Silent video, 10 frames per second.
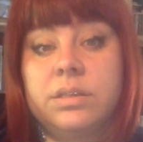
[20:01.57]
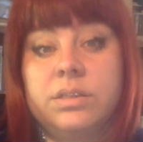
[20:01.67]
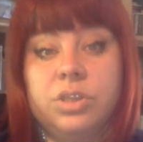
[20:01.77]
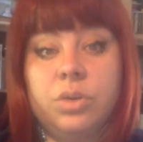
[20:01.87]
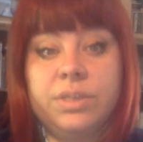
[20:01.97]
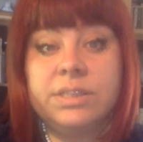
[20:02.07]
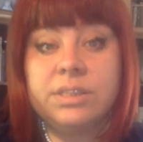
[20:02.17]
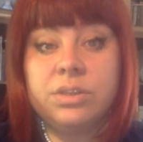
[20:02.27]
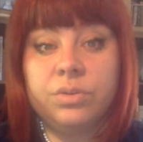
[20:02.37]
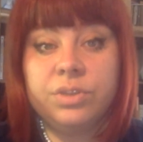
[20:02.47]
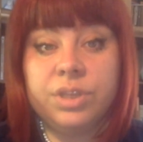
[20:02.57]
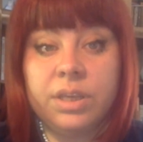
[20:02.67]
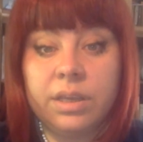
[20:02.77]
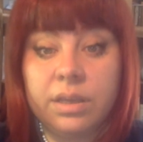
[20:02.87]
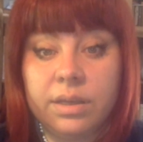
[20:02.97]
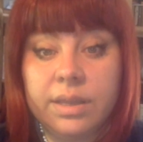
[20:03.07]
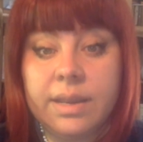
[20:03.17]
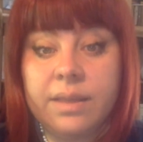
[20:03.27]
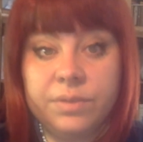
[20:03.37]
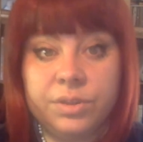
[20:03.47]
so this is on the
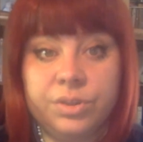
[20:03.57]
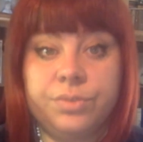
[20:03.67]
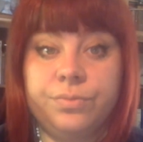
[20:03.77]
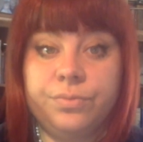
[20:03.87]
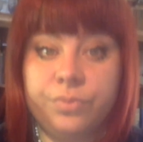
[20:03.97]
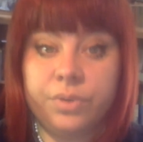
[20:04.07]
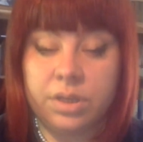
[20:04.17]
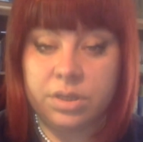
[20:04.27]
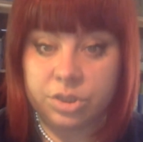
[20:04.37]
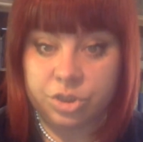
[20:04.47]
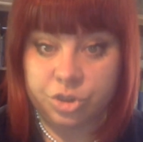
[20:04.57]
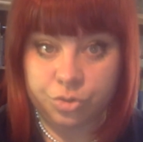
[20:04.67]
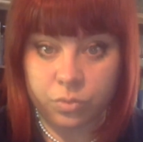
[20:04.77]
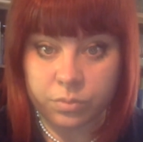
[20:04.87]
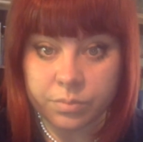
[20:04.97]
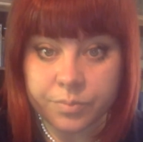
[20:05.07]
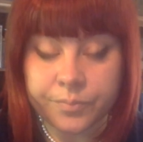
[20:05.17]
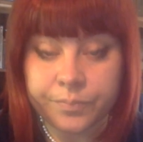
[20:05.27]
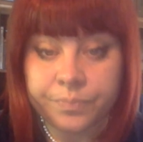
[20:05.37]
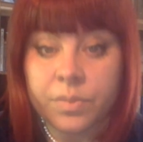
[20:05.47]
11th of uh, june
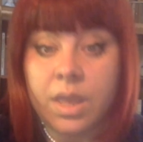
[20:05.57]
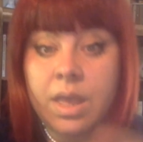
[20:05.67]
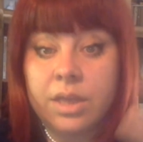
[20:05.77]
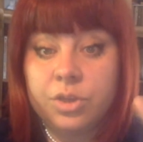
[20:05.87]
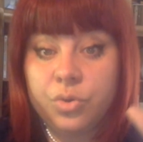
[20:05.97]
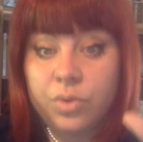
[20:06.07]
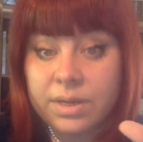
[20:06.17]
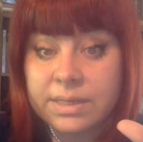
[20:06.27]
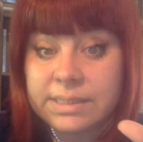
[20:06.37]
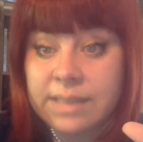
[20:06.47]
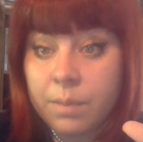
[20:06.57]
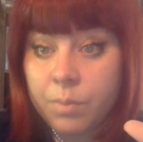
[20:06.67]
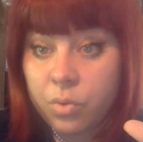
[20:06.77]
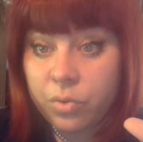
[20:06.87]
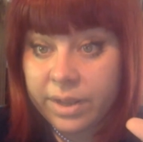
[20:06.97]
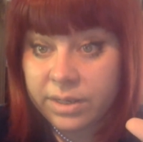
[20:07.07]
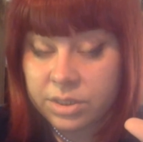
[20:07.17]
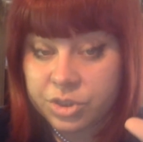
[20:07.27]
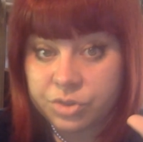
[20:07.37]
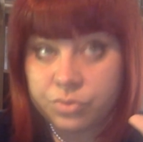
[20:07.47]
during this time already
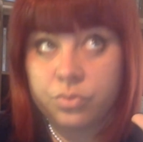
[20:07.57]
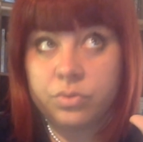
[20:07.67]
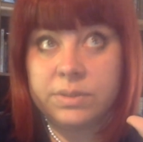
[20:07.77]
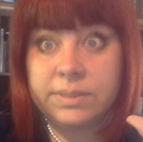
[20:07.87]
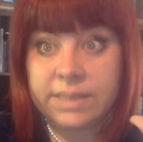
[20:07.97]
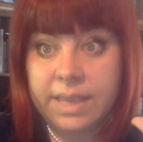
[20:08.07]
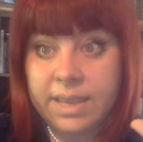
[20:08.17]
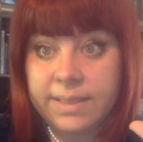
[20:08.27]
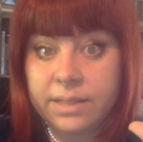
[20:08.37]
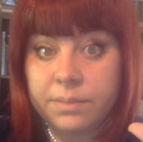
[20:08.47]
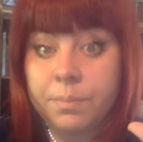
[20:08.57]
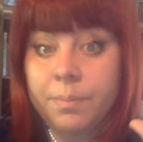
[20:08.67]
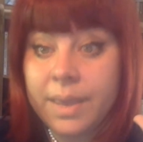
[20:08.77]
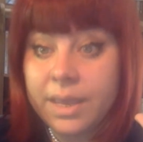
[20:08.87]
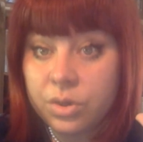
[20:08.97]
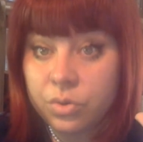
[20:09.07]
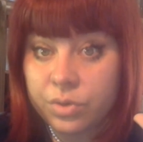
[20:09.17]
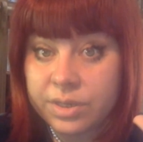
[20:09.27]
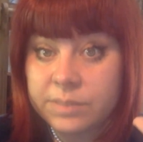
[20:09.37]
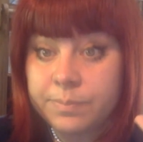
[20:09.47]
just to say that
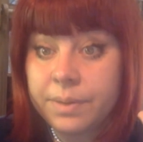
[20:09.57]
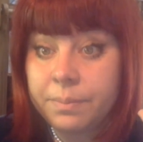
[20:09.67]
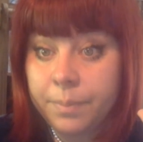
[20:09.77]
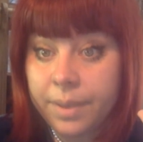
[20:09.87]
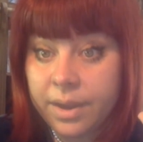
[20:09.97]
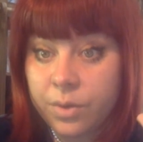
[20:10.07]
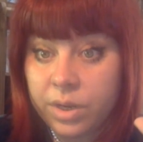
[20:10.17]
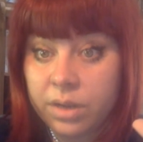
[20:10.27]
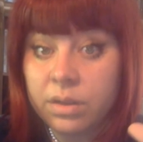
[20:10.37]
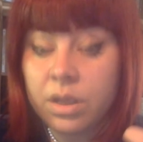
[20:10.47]
mercury is preparing